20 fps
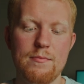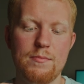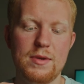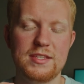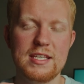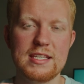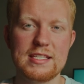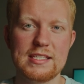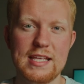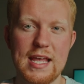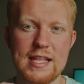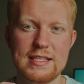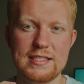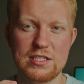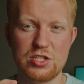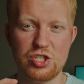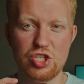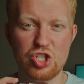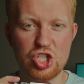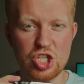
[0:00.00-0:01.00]
but this lens
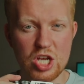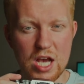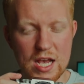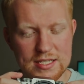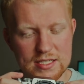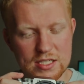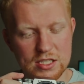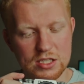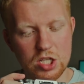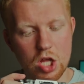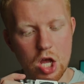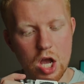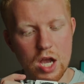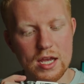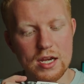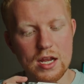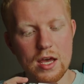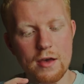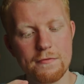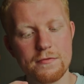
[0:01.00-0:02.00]
is just
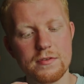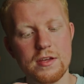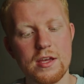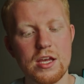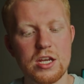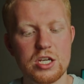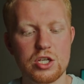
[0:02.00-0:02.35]
long enough